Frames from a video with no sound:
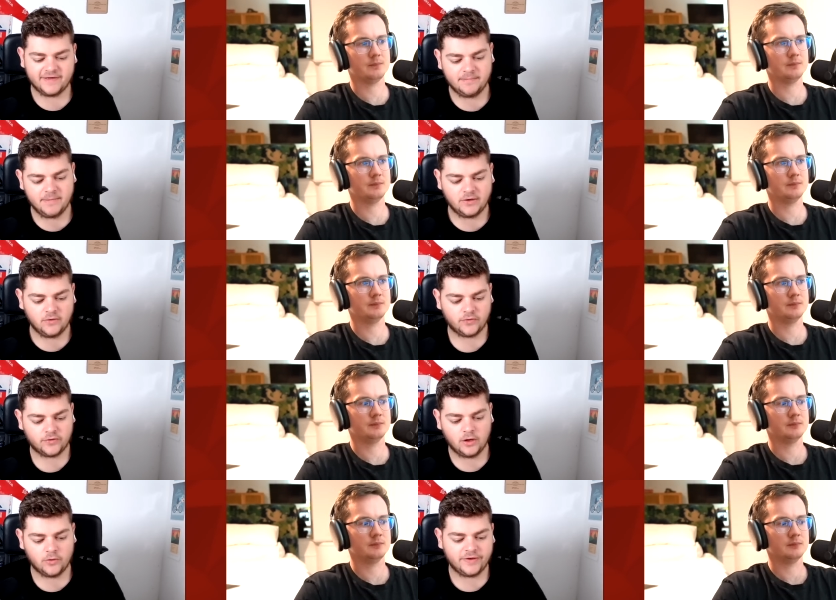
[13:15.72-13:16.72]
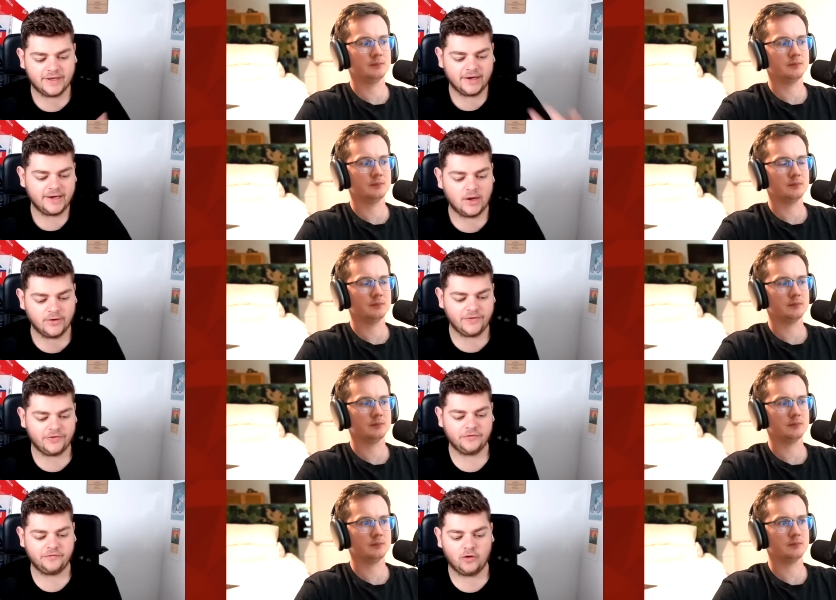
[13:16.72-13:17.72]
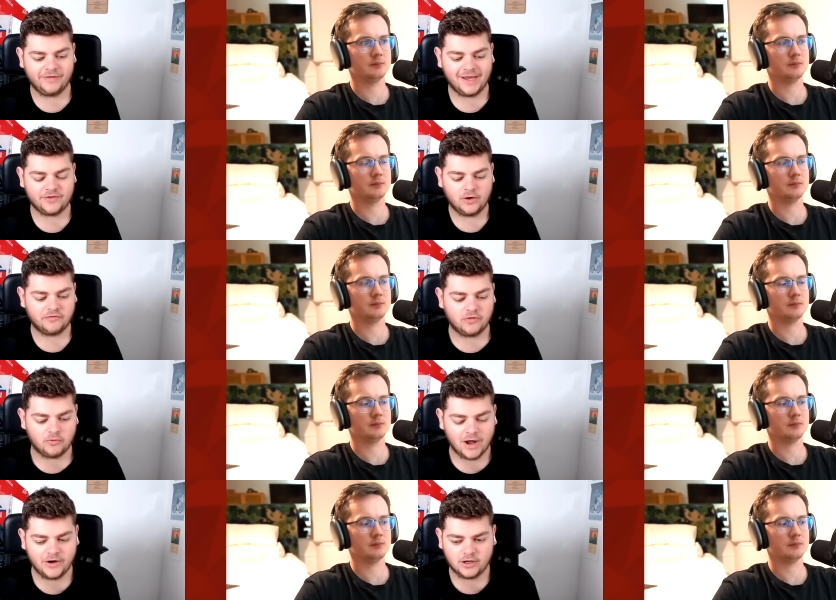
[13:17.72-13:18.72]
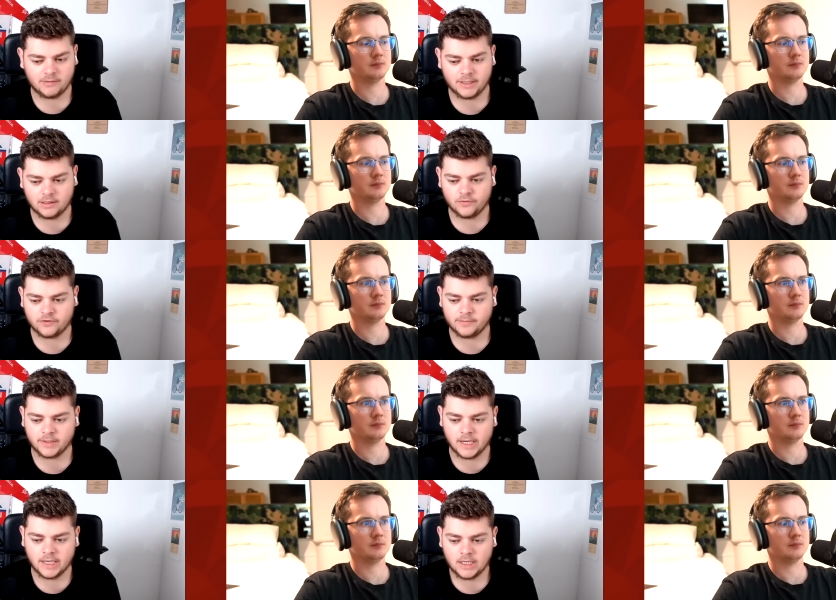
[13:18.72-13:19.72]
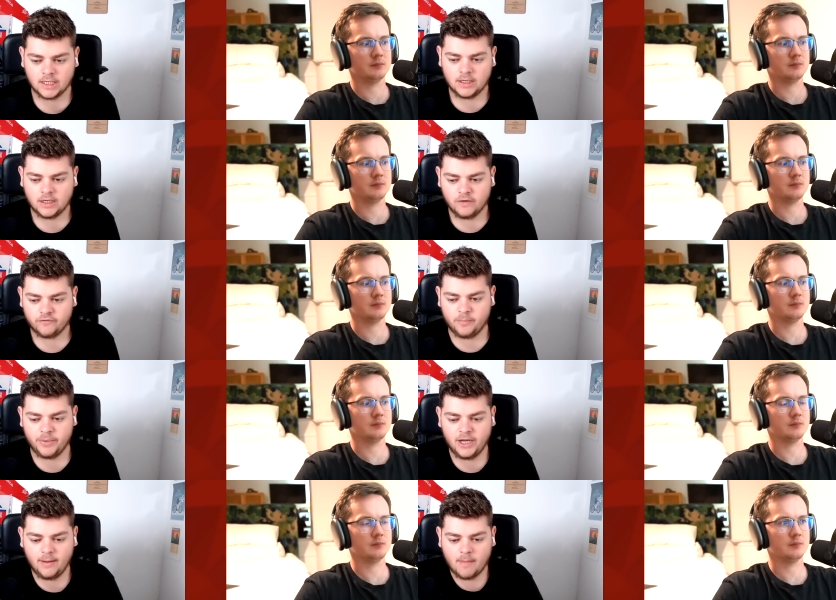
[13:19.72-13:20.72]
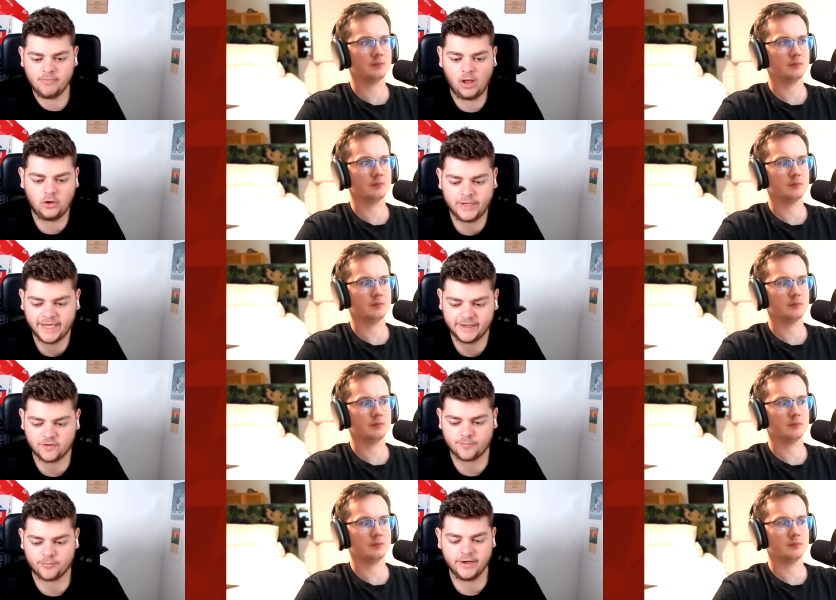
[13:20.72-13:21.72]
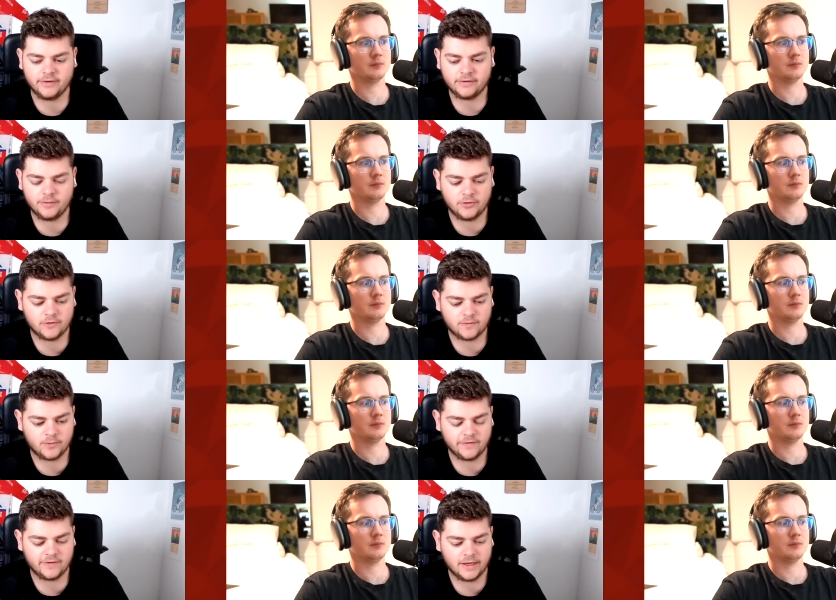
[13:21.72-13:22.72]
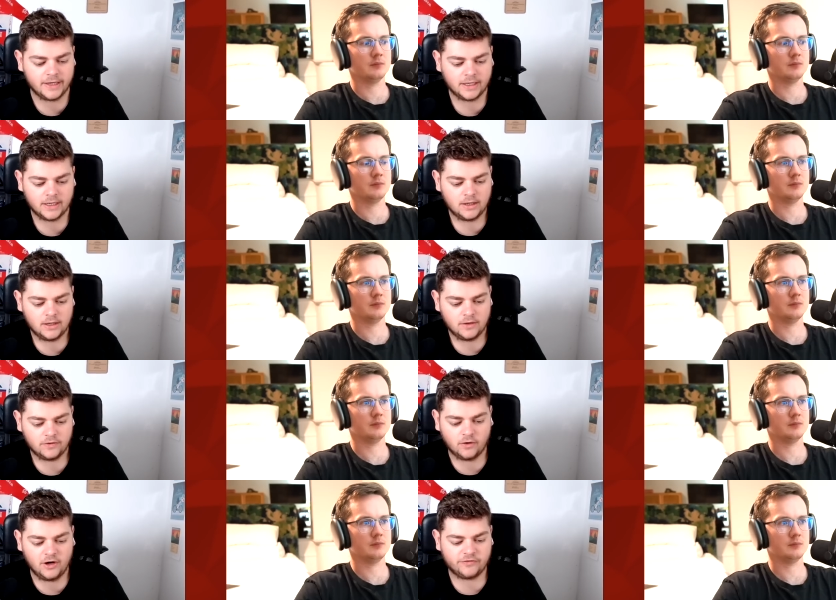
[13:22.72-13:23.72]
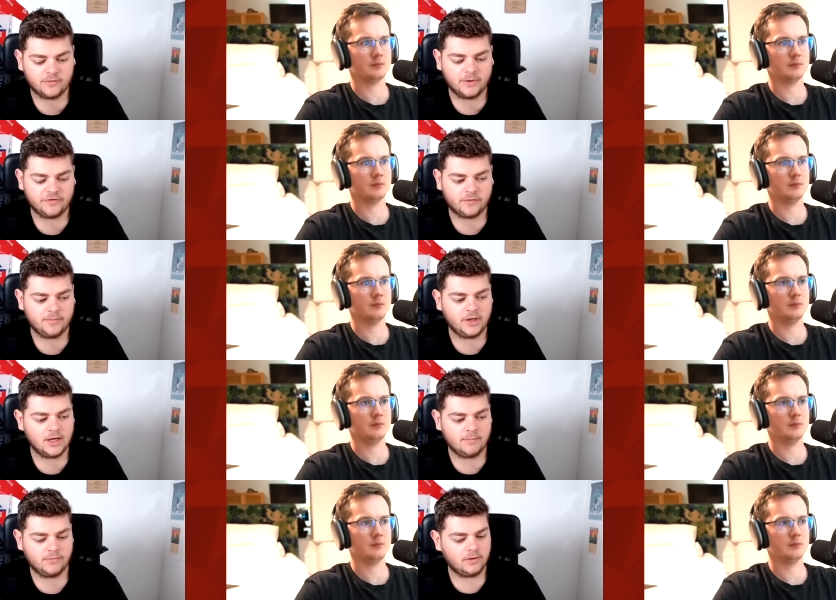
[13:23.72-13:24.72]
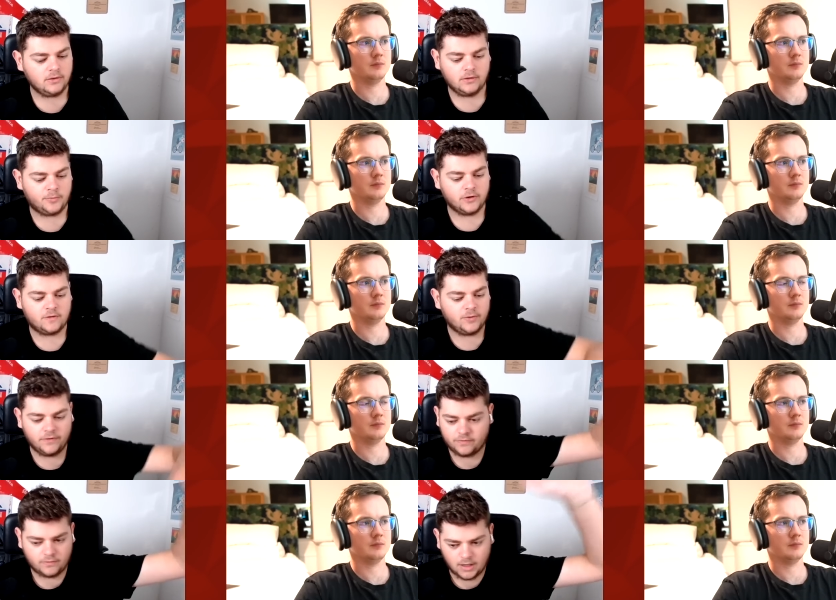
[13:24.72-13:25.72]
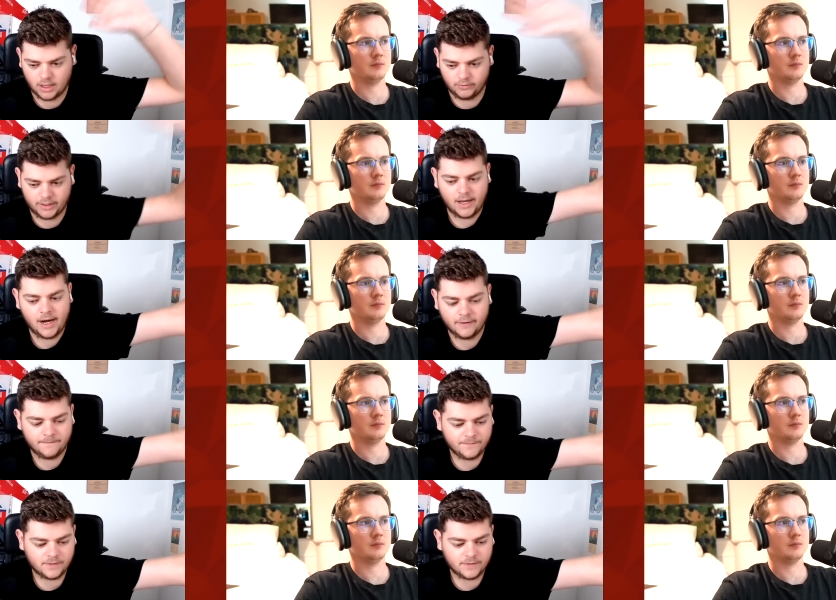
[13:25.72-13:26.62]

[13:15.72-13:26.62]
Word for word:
Speaker 1: and Mikkels closing that down and so forth, and as an overall rider coming closer. But for Biniam, I'm not looking at the pure sprints, but for Biniam, the pure sprints, I don't care.